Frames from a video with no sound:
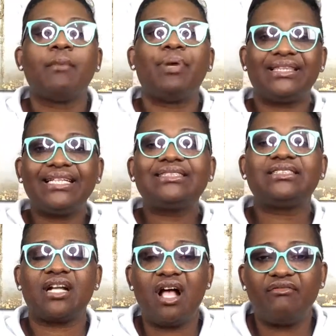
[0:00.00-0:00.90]
But this is
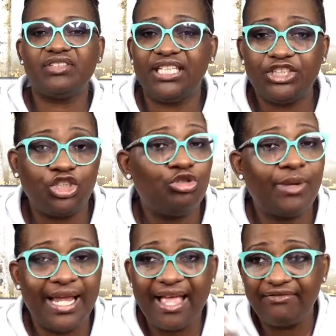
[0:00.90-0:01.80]
the conversation you
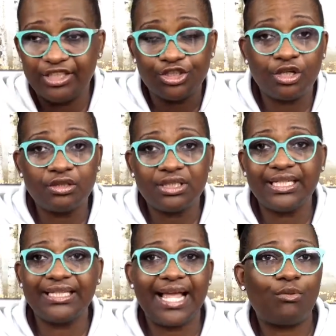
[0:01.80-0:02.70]
may have
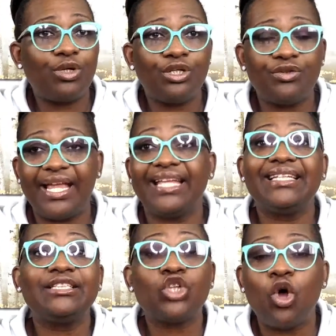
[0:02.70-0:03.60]
internally, like, what do you think? And
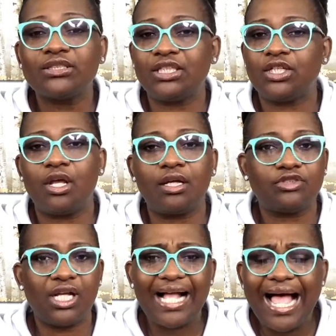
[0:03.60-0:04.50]
then talk to your
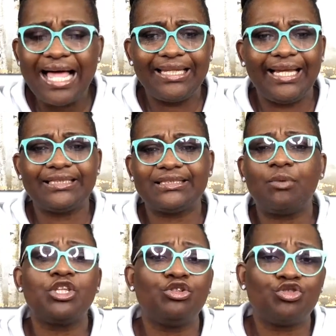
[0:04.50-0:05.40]
colleagues,
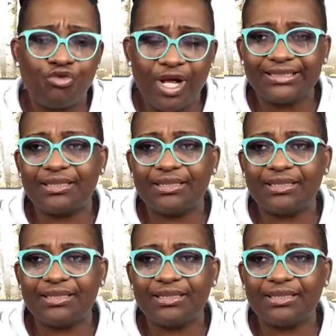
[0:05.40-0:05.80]
someone you trust,